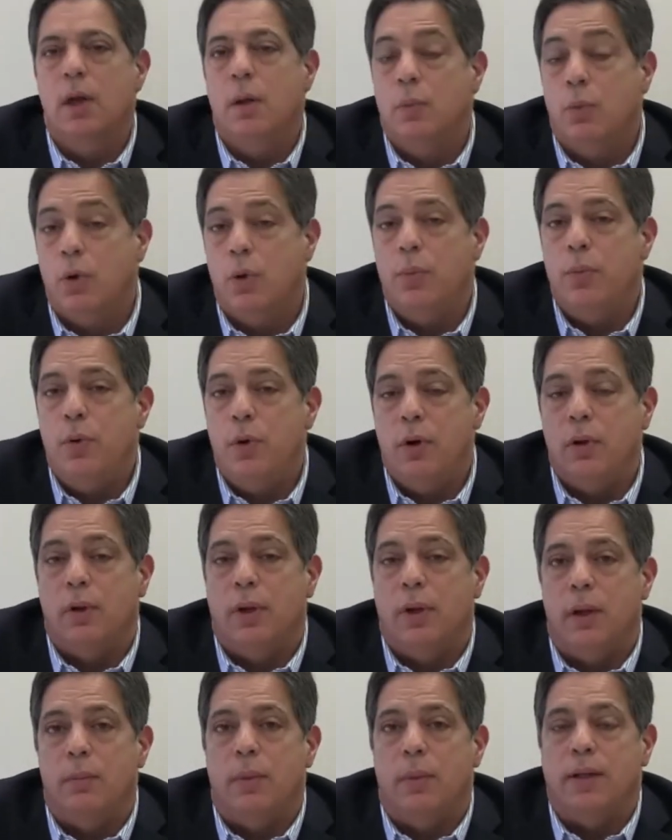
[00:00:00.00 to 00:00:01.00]
More
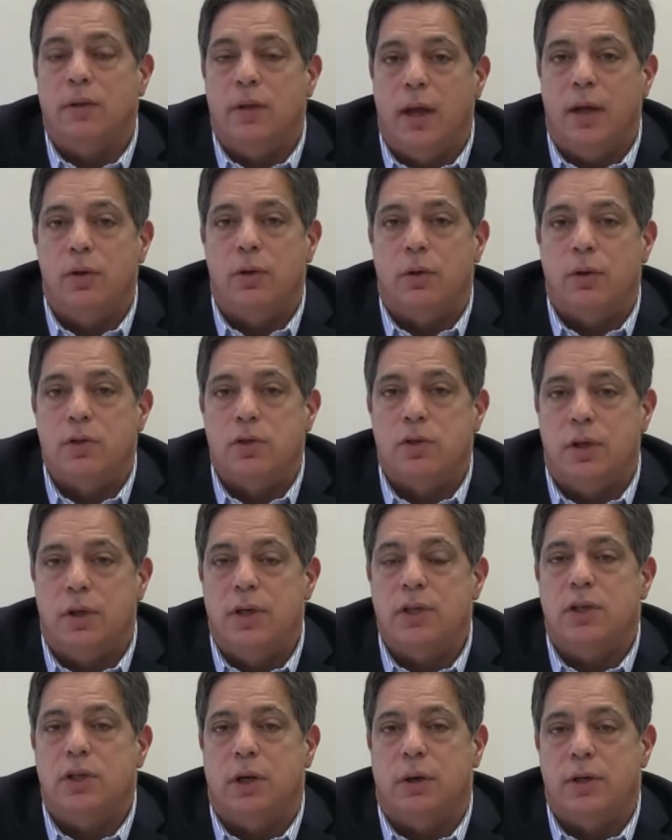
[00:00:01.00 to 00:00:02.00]
importantly, in my tenure as
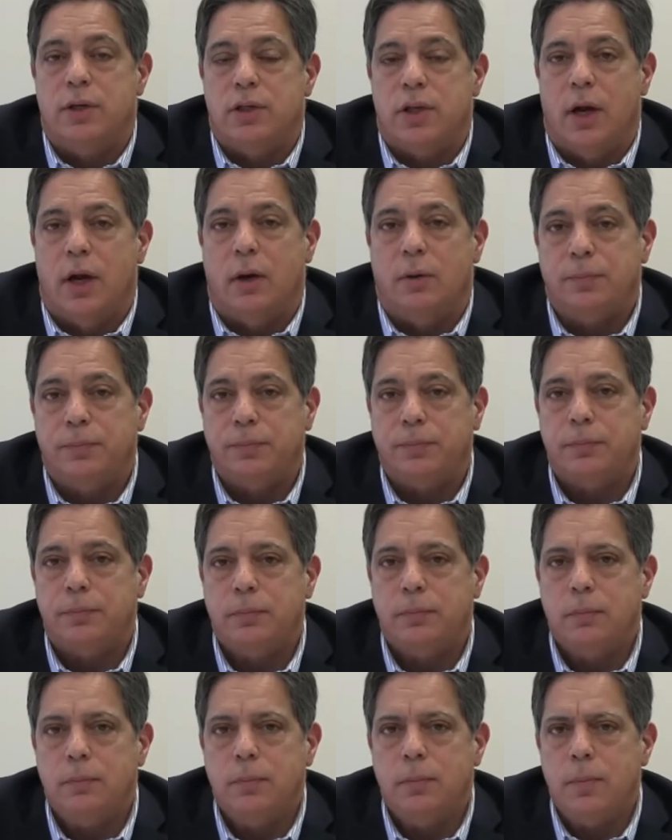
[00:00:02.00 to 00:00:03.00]
Judiciary Chair,
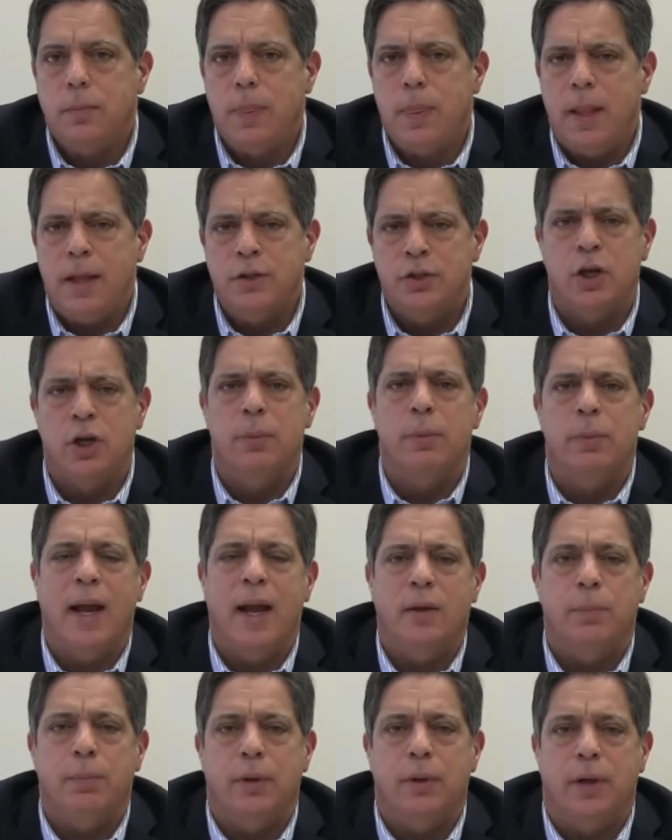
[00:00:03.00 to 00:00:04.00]
Chairman, I
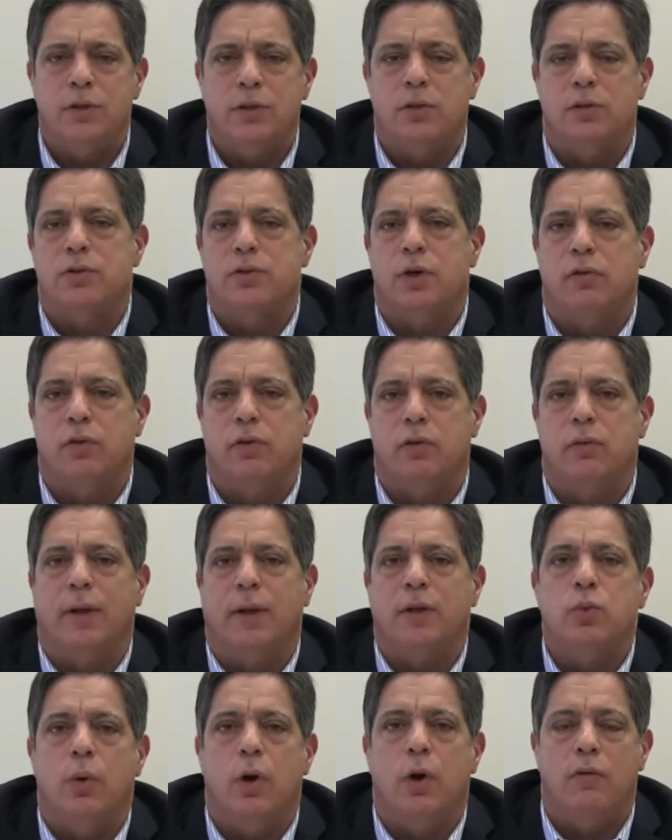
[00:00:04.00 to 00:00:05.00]
had the pleasure of serving
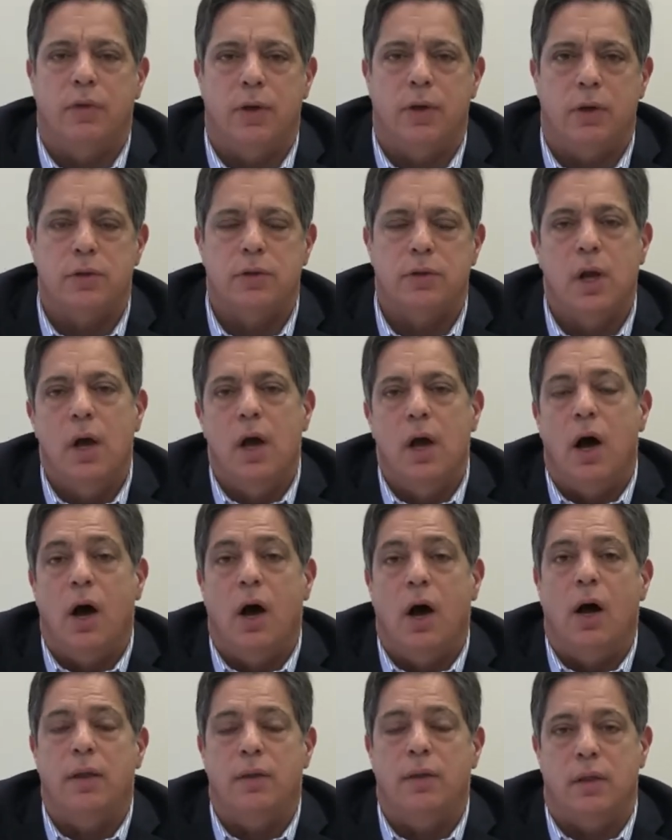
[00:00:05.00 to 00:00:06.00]
about 12 years
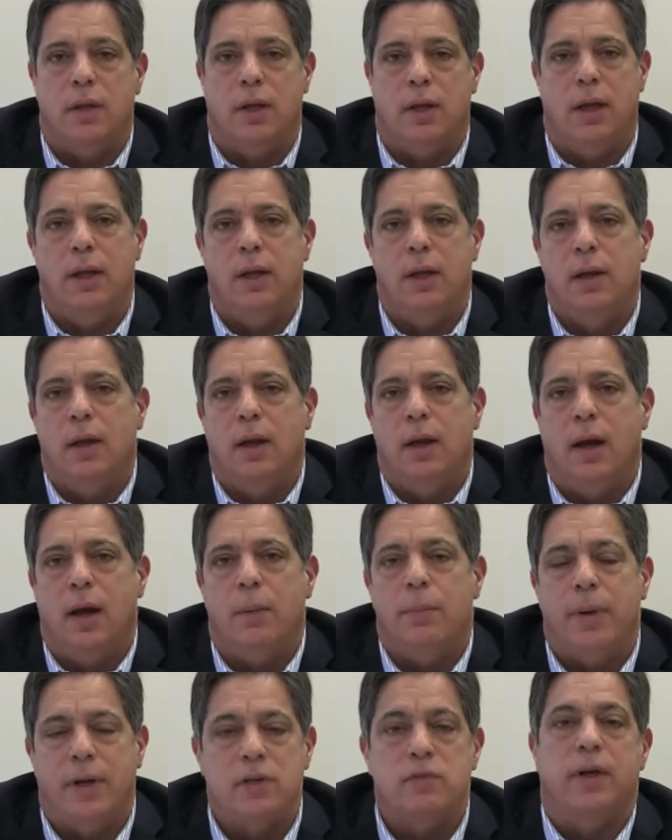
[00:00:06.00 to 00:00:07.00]
on the uh,
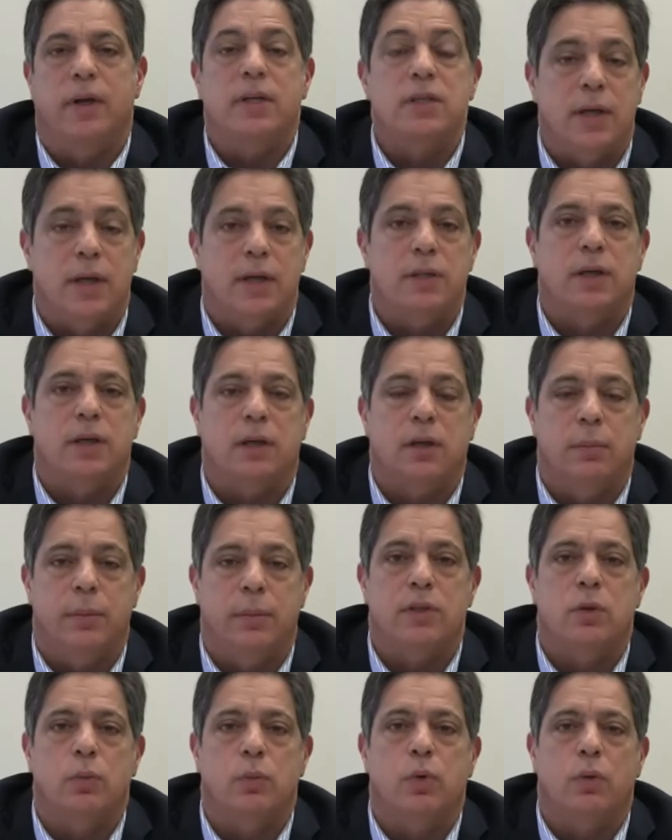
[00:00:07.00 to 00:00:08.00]
Pennsylvania Sentencing
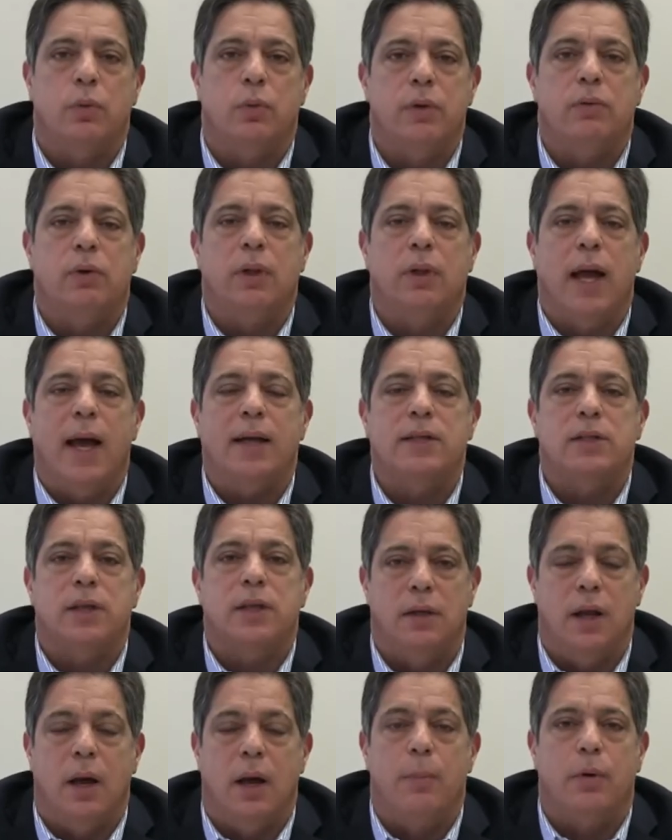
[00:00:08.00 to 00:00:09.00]
Commission, where we relaxed
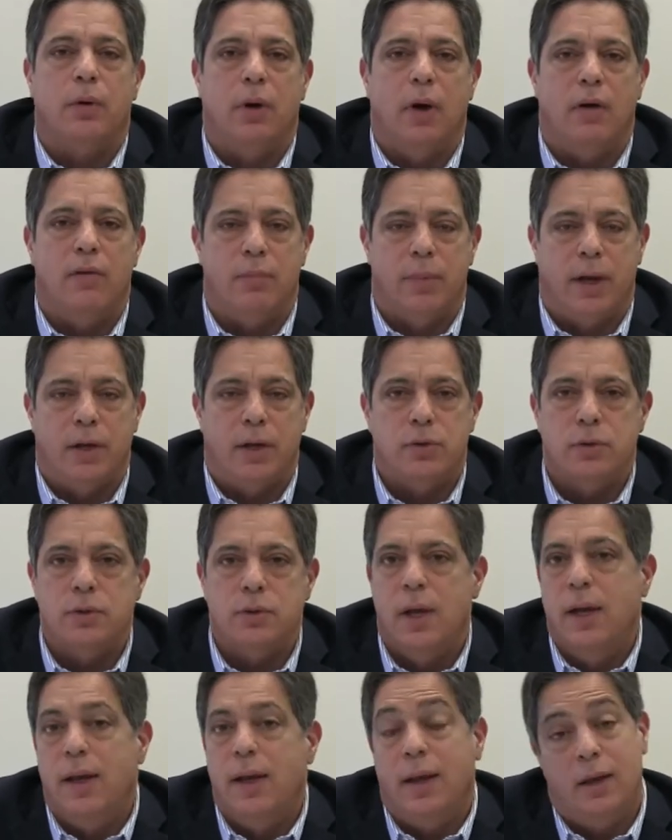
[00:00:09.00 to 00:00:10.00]
a number of measures.